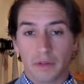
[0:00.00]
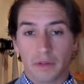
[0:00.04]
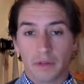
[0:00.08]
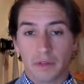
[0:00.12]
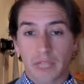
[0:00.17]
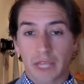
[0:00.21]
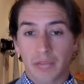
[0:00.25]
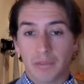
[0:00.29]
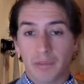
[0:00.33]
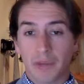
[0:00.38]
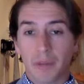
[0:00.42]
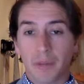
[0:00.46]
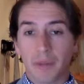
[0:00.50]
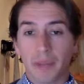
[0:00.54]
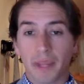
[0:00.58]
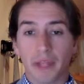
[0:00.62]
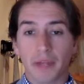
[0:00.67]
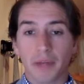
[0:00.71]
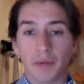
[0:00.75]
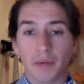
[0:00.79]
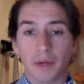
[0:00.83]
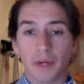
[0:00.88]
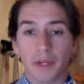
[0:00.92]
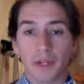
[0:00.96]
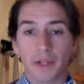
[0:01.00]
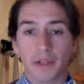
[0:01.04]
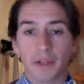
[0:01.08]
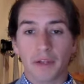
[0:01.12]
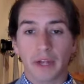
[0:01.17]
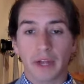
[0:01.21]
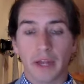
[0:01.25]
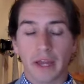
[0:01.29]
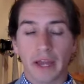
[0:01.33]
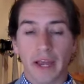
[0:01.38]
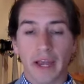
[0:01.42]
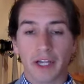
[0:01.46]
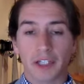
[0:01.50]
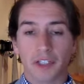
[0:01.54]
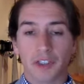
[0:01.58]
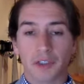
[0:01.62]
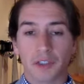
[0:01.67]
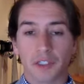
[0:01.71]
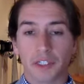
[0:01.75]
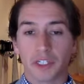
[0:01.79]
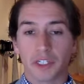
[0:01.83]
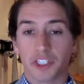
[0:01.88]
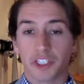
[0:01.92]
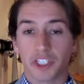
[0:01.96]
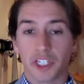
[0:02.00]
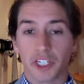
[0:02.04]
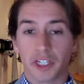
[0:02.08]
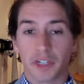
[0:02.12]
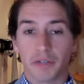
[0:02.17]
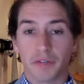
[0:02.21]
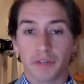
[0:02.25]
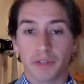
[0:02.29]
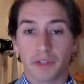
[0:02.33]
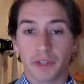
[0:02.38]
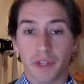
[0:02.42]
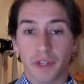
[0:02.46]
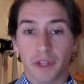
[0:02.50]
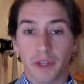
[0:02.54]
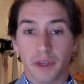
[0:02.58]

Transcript: take my pain away. I actually achieved